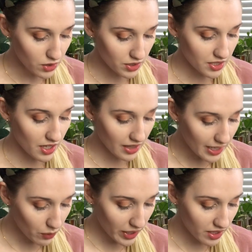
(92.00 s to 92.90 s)
This says a
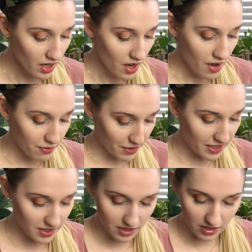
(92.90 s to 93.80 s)
lightweight
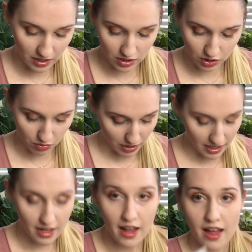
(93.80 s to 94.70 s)
face
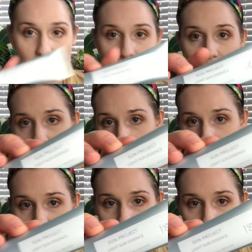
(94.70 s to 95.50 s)
sunscreen that